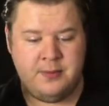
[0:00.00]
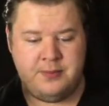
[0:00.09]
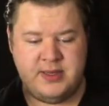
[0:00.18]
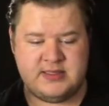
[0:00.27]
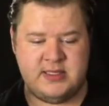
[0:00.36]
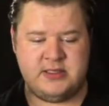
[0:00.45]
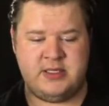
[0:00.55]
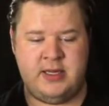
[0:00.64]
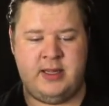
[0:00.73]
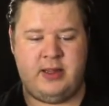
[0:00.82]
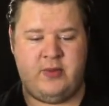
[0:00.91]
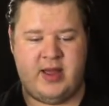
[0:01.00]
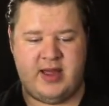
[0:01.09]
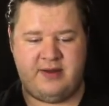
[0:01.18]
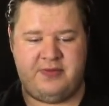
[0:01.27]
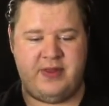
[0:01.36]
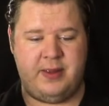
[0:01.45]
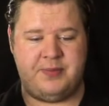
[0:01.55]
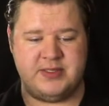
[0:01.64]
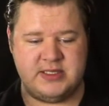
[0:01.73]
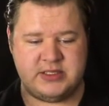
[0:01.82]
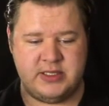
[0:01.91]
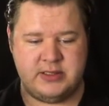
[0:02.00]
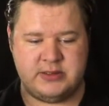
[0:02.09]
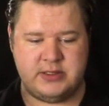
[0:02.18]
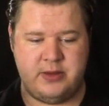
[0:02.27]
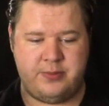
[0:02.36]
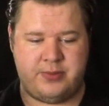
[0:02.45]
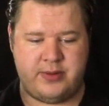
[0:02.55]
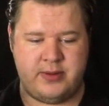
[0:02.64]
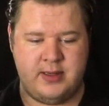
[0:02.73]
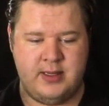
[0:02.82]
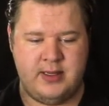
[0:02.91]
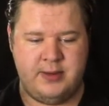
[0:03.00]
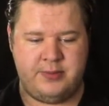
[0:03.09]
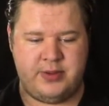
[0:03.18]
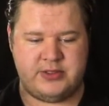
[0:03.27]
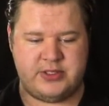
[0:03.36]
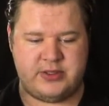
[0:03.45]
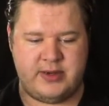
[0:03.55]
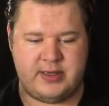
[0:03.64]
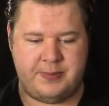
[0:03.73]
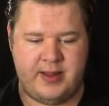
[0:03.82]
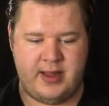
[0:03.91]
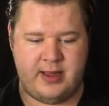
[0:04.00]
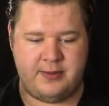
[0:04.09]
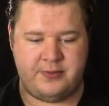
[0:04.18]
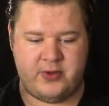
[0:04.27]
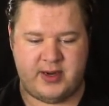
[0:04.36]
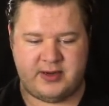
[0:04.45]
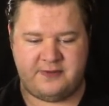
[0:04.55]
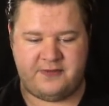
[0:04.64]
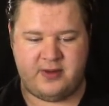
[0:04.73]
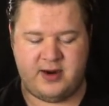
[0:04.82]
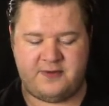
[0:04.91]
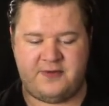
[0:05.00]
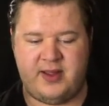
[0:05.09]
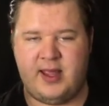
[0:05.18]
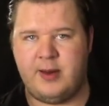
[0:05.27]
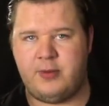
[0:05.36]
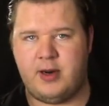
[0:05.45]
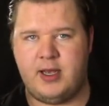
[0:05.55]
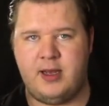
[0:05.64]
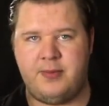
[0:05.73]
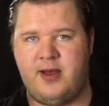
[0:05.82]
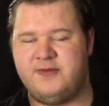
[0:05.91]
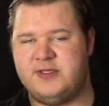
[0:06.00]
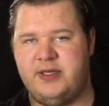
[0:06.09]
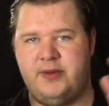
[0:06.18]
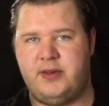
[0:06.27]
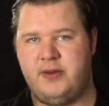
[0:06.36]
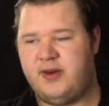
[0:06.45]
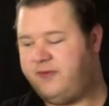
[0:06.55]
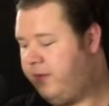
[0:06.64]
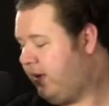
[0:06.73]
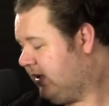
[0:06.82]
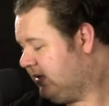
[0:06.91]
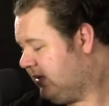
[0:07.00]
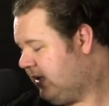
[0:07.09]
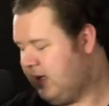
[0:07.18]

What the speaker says: But essentially you have the position, so producer, director, PM, director of photography, camera op, obviously you include everyone else.